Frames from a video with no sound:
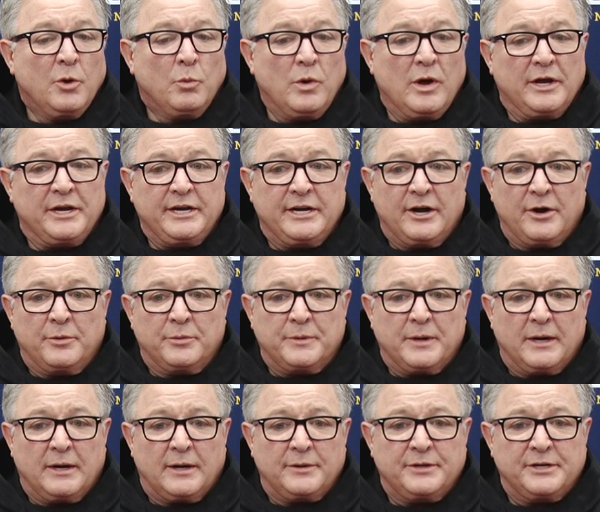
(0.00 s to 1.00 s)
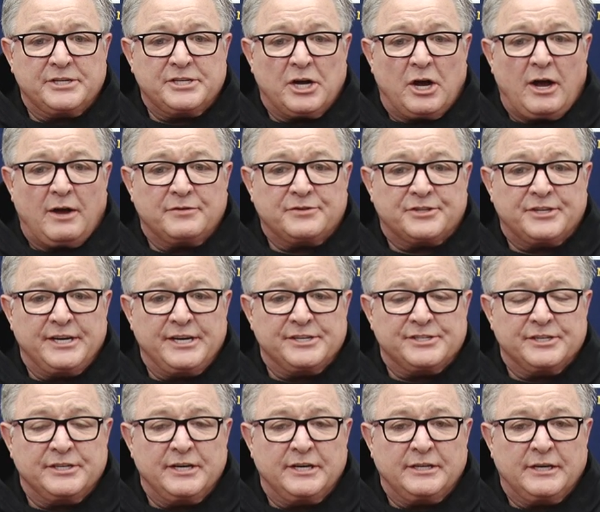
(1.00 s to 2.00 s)
Well, you know, this
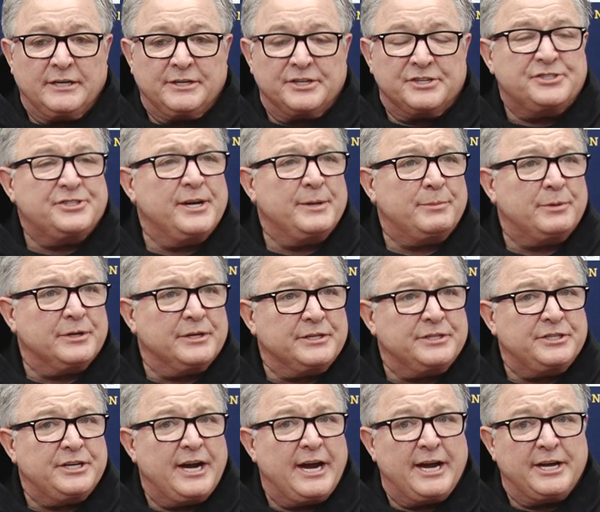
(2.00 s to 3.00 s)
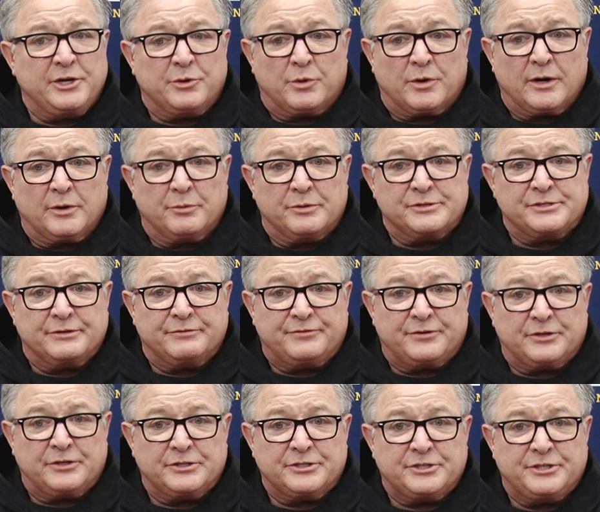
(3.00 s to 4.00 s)
offseason, December to January, was the
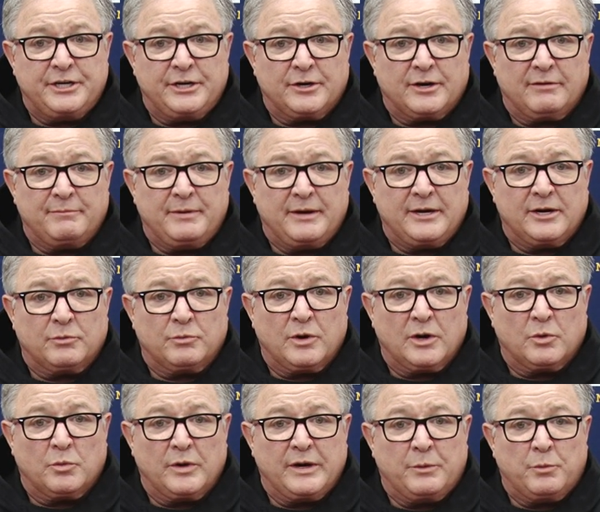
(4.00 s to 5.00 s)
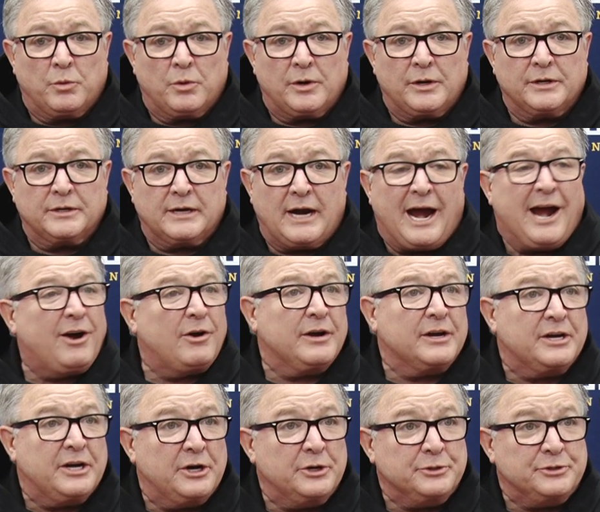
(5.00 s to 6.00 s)
first year I've been here where we weren't
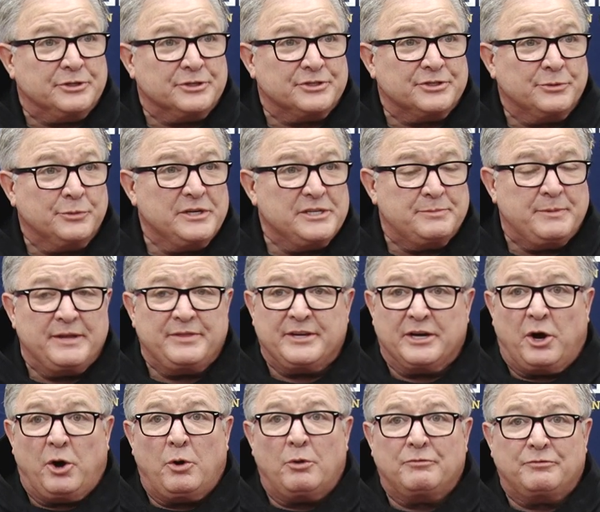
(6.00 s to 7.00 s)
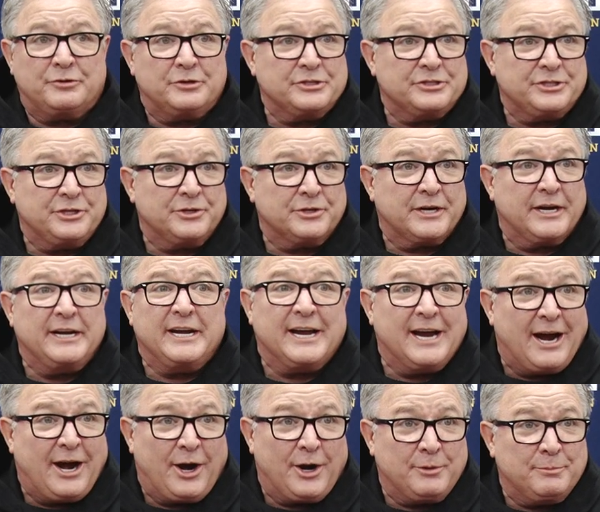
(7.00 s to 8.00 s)
hiring coaches. We spent the whole first year getting
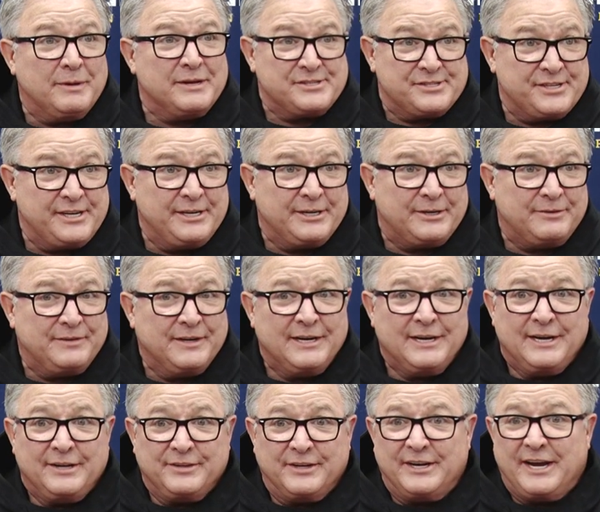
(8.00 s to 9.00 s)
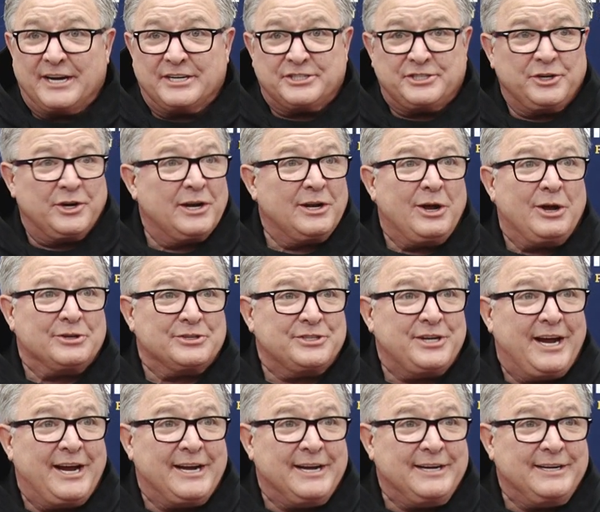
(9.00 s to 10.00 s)
hired myself. The next year, I
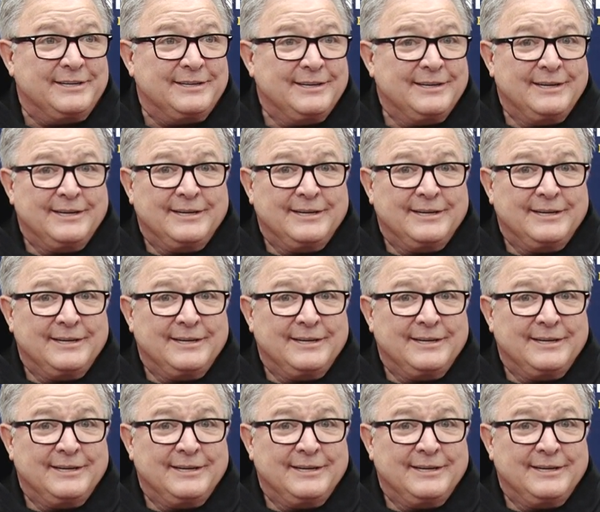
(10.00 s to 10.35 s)
lost eight.